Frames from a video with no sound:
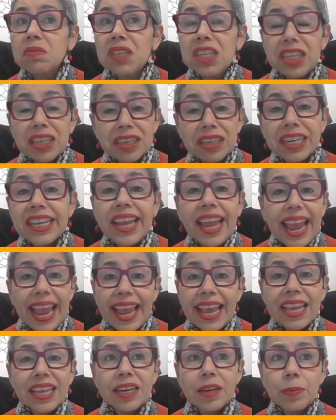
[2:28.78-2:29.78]

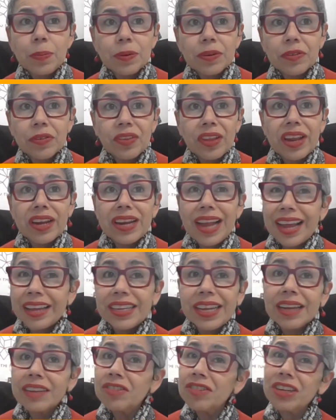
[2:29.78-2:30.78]
nearly 80%,
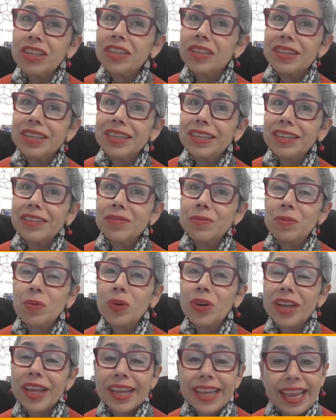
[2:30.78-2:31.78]
I actually think it's
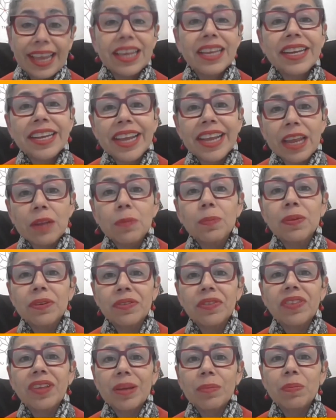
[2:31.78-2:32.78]
more like
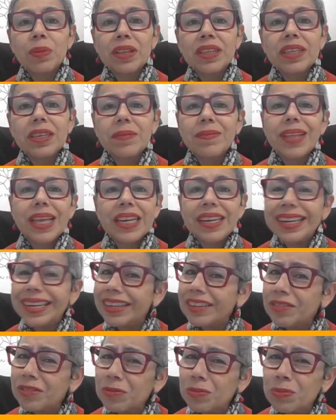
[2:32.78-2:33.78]
88% believe that
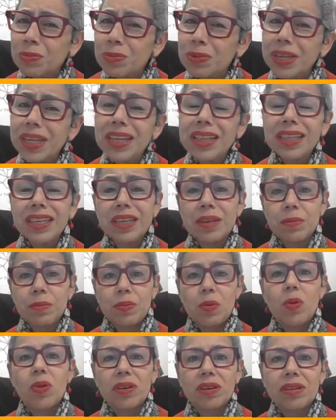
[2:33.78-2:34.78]
it is really
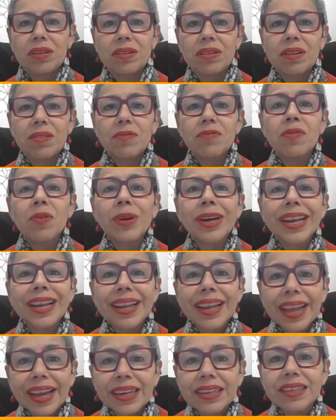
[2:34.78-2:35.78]
important for
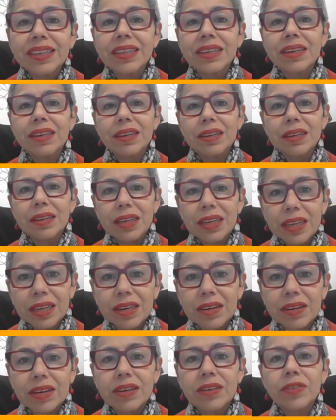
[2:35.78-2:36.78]
elected
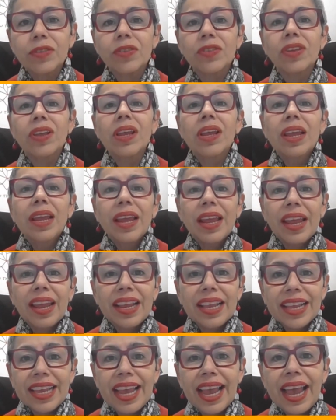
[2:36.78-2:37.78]
leaders
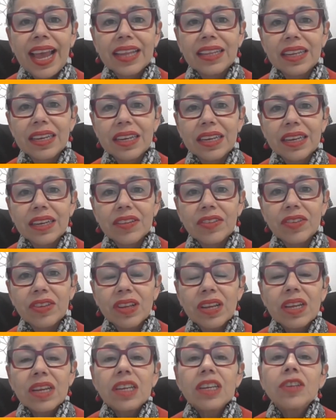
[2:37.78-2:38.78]
and
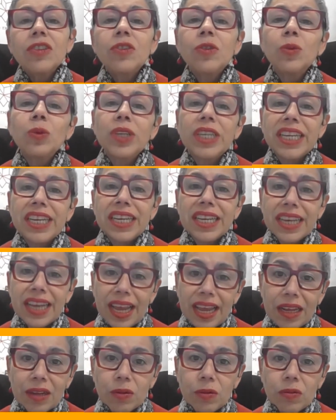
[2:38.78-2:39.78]
candidates to
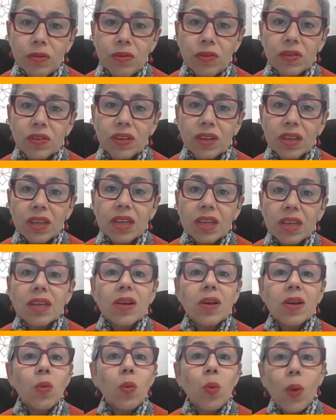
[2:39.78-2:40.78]
denounce
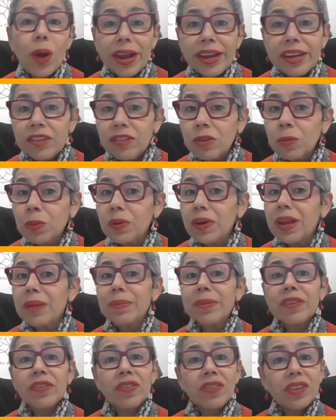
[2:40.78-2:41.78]
white
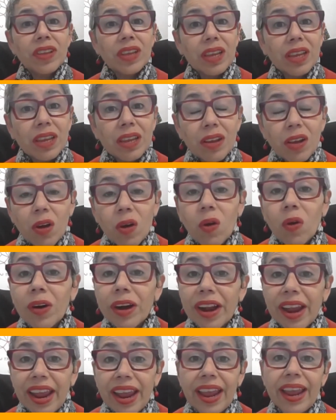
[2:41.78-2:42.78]
supremacy
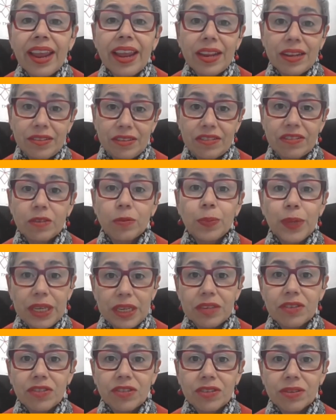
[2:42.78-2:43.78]
or hate
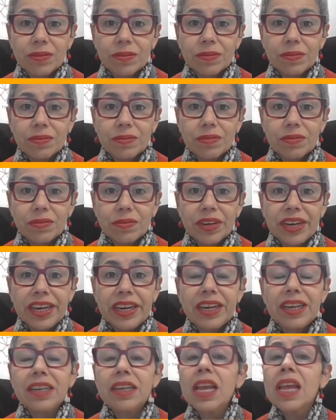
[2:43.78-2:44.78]
speech,
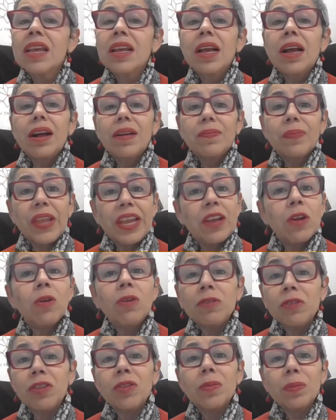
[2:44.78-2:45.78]
right? They
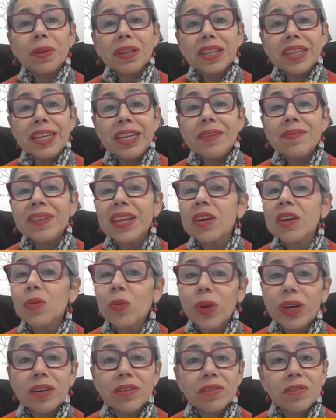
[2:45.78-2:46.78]
also believe
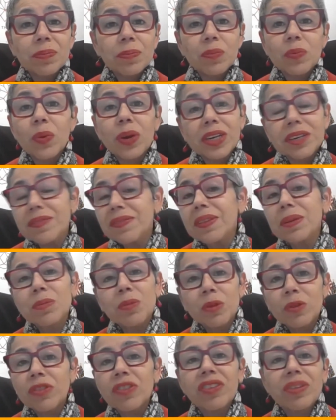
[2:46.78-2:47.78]
that one of
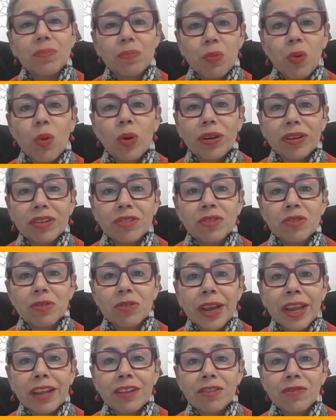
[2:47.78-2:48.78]
the most important
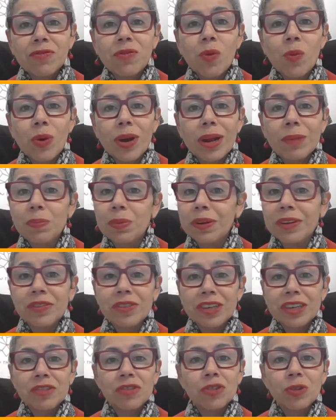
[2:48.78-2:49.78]
traits for a
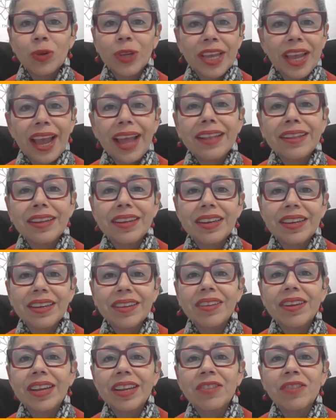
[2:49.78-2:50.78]
presidential
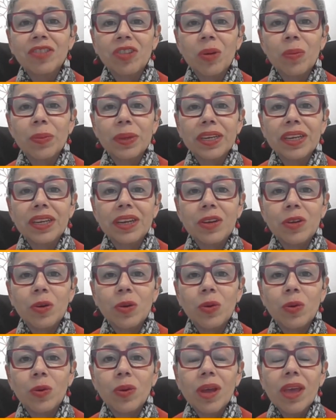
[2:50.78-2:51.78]
candidate is somebody
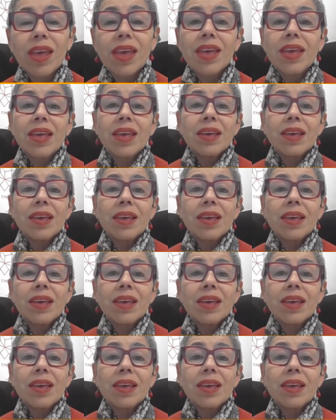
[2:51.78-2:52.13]
who